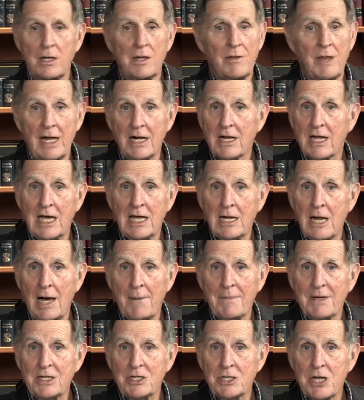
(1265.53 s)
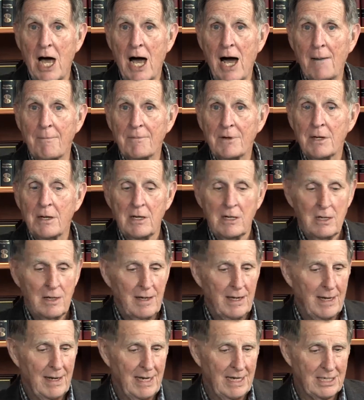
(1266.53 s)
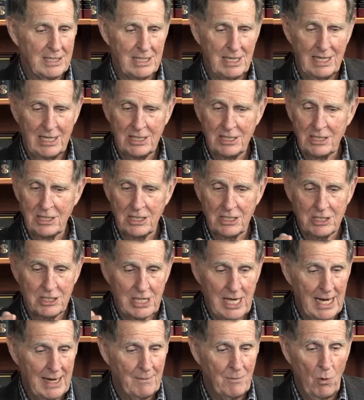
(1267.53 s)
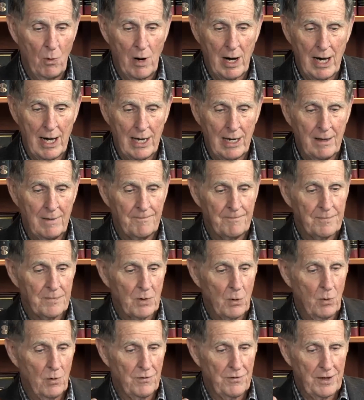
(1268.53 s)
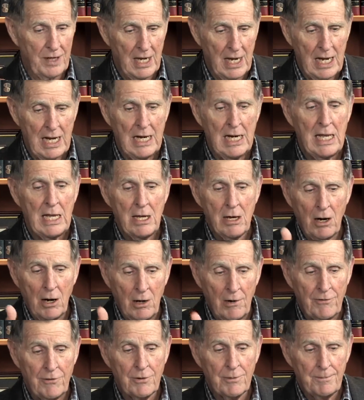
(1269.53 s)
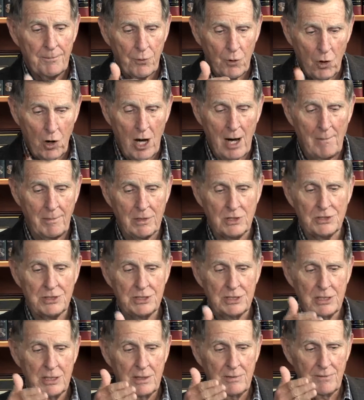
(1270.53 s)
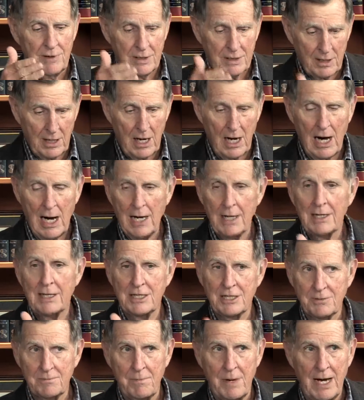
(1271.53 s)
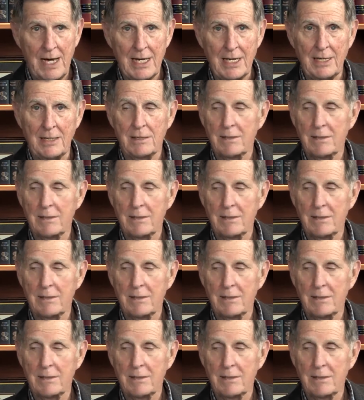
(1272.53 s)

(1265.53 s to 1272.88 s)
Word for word: that cannot be stopped. Mm -hmm. It's, it's the same way with any other promise that God has made.